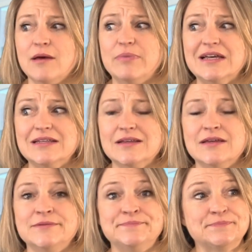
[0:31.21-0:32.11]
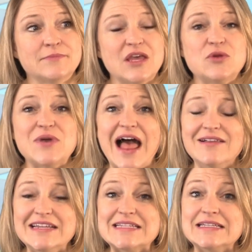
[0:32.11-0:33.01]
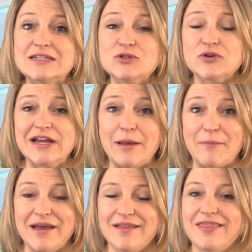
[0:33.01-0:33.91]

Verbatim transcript: But the reality is a little grim.